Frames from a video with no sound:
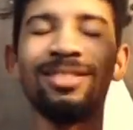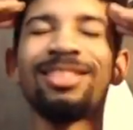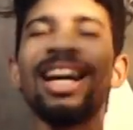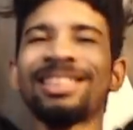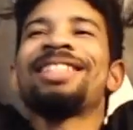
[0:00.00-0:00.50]

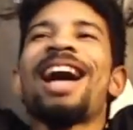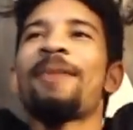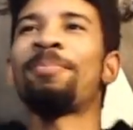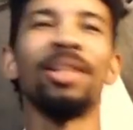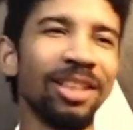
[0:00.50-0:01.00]
that's
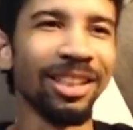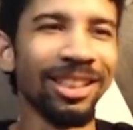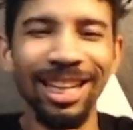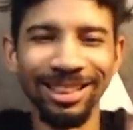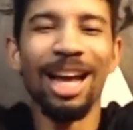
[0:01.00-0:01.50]
not bundling.
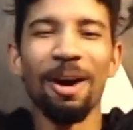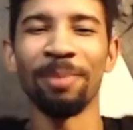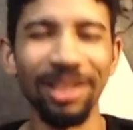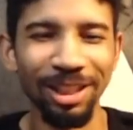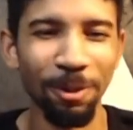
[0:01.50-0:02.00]
That's not how
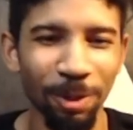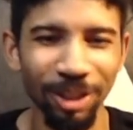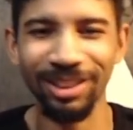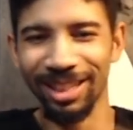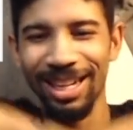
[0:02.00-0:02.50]
bundling
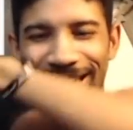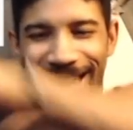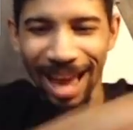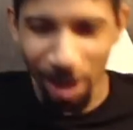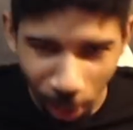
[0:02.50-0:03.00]
works
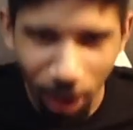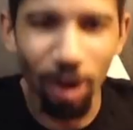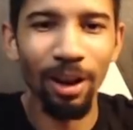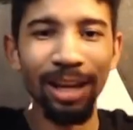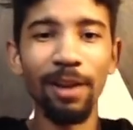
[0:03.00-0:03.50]
at
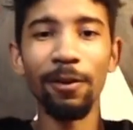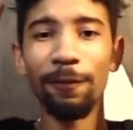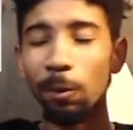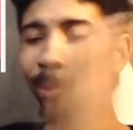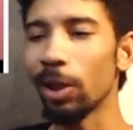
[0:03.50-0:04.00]
all. And even if
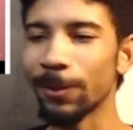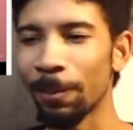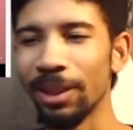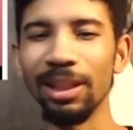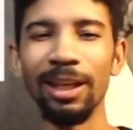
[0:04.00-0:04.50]
it was
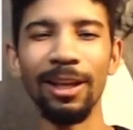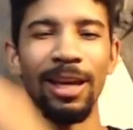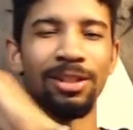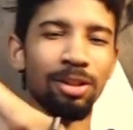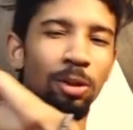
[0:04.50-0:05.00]
bundling,
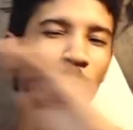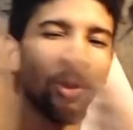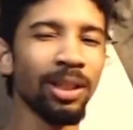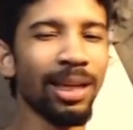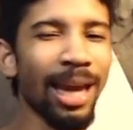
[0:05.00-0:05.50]
it still
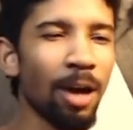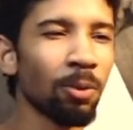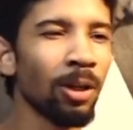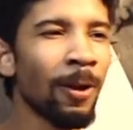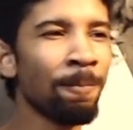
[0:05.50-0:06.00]
wouldn't count
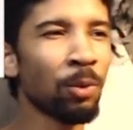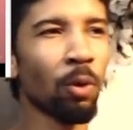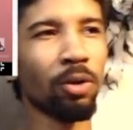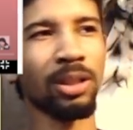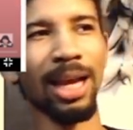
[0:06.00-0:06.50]

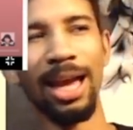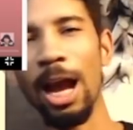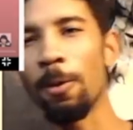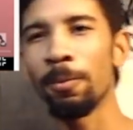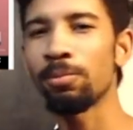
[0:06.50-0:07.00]
towards
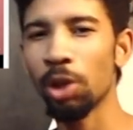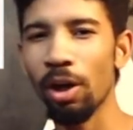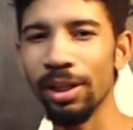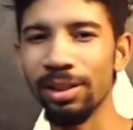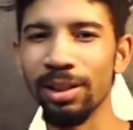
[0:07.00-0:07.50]
album
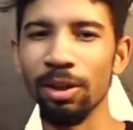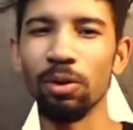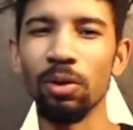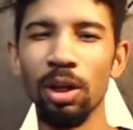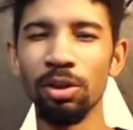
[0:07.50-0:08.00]
charting
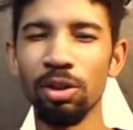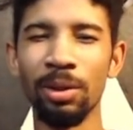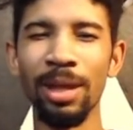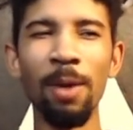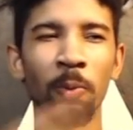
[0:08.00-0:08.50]
sale. So
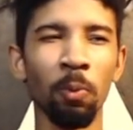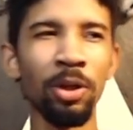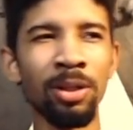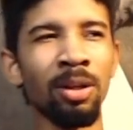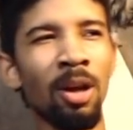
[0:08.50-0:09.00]
that
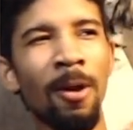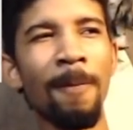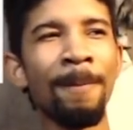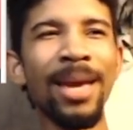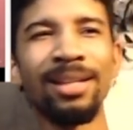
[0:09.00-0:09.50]
wouldn't
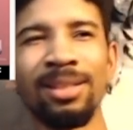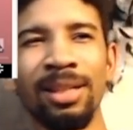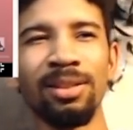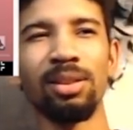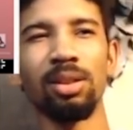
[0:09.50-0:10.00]
make
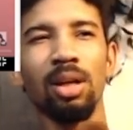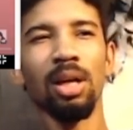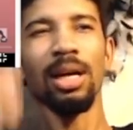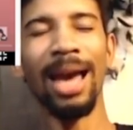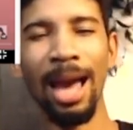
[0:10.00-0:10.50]
sense
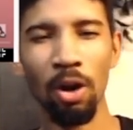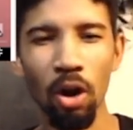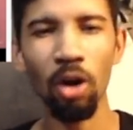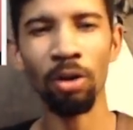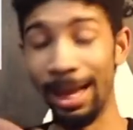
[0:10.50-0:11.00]
at
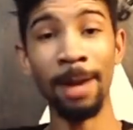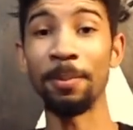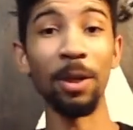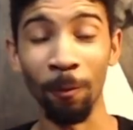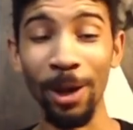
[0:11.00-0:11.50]
all. That'd
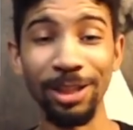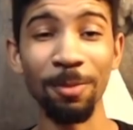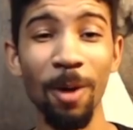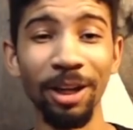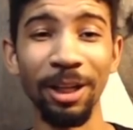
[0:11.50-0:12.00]
be a wasted
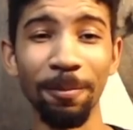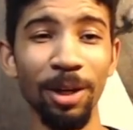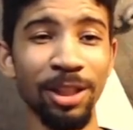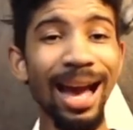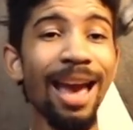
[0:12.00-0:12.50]
marketing
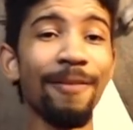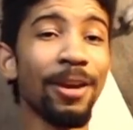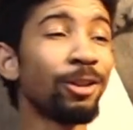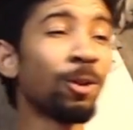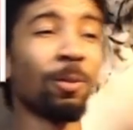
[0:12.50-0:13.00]
budget. I have
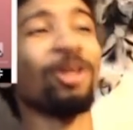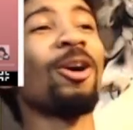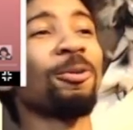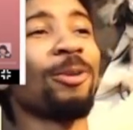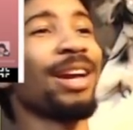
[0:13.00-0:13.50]
a super
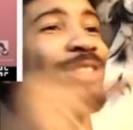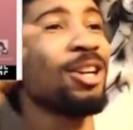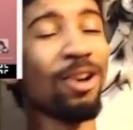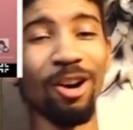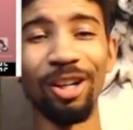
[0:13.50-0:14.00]
long rant
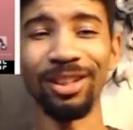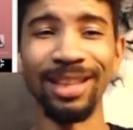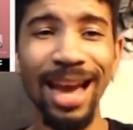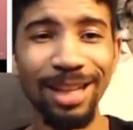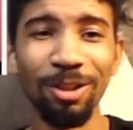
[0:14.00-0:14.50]
on
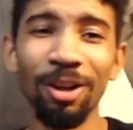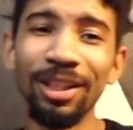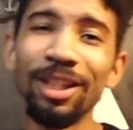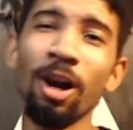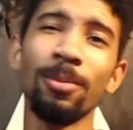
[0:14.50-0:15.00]
that on
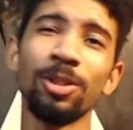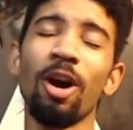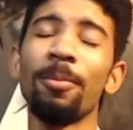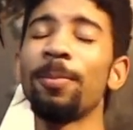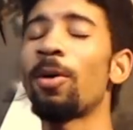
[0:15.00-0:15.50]
the Karma's
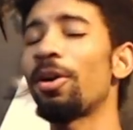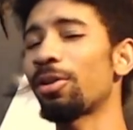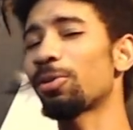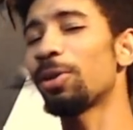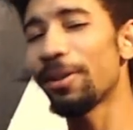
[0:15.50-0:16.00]
Army Part
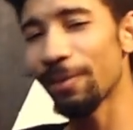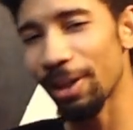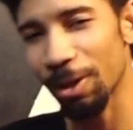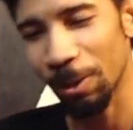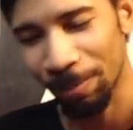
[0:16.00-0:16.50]
3
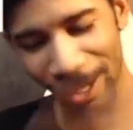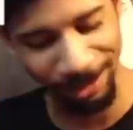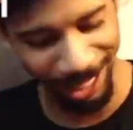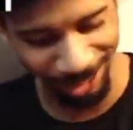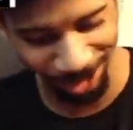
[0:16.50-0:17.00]
video. Probably
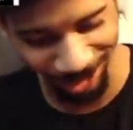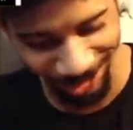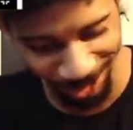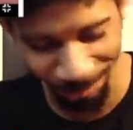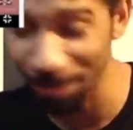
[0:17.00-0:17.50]
not as long as
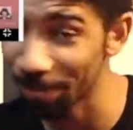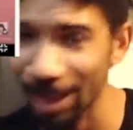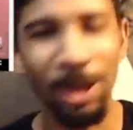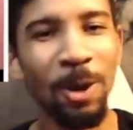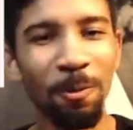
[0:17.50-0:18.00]
this one,
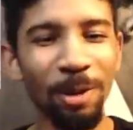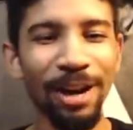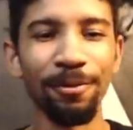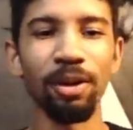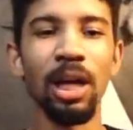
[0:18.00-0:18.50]
but
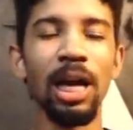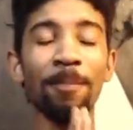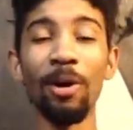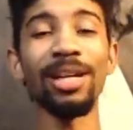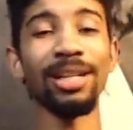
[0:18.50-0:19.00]
whatever.
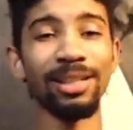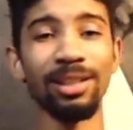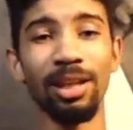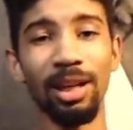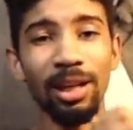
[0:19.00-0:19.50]
Point
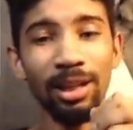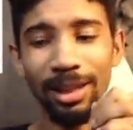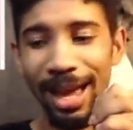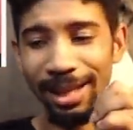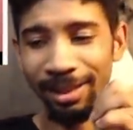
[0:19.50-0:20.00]
is
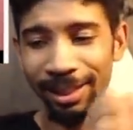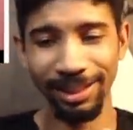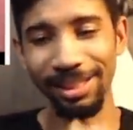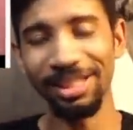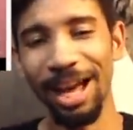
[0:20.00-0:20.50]
that
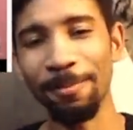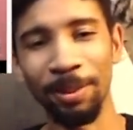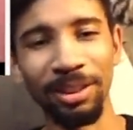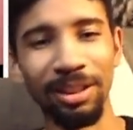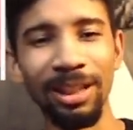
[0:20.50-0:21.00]
this is not
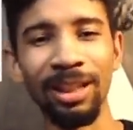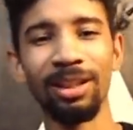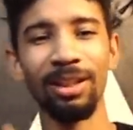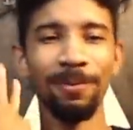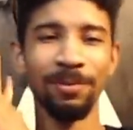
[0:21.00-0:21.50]
bundling.
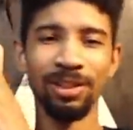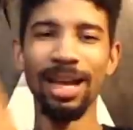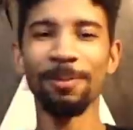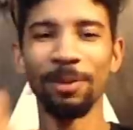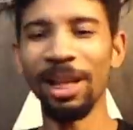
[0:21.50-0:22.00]

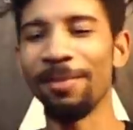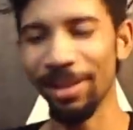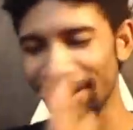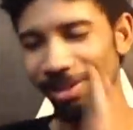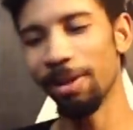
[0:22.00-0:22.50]
Stop
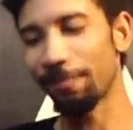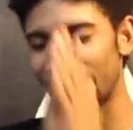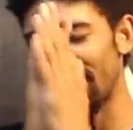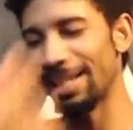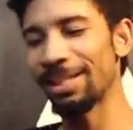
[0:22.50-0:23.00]
claiming that stuff
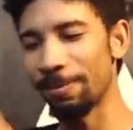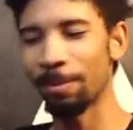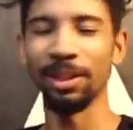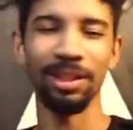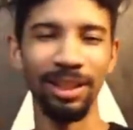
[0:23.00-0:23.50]
that isn't
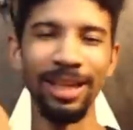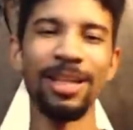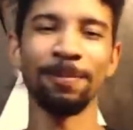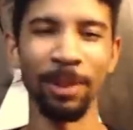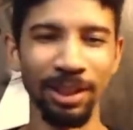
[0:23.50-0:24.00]
bundling
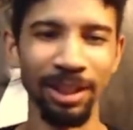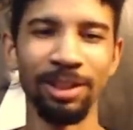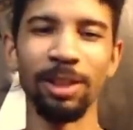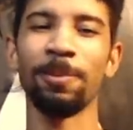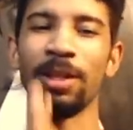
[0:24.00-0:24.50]
is bundling
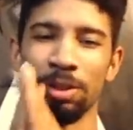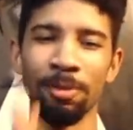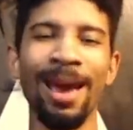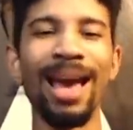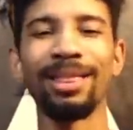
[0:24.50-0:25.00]
just because you're
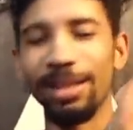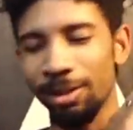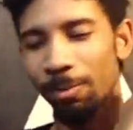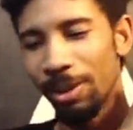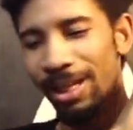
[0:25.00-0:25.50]
mad that
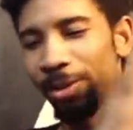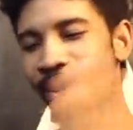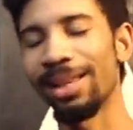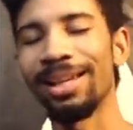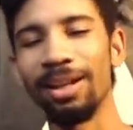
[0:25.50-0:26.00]
someone is
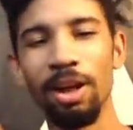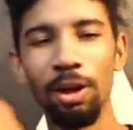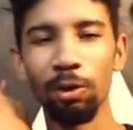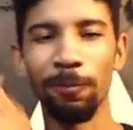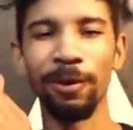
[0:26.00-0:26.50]
outselling
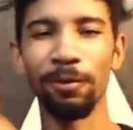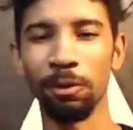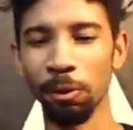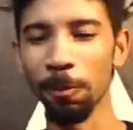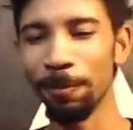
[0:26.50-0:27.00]
your favorite
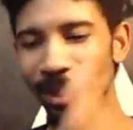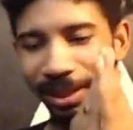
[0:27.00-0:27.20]
group.